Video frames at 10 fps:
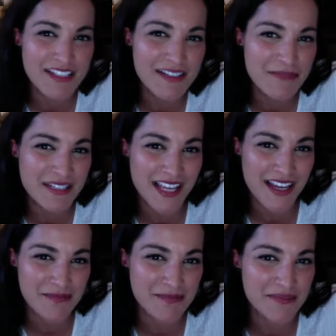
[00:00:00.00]
But yeah,
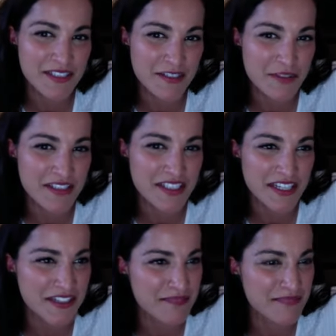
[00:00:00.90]
I'm still a bit scared of them.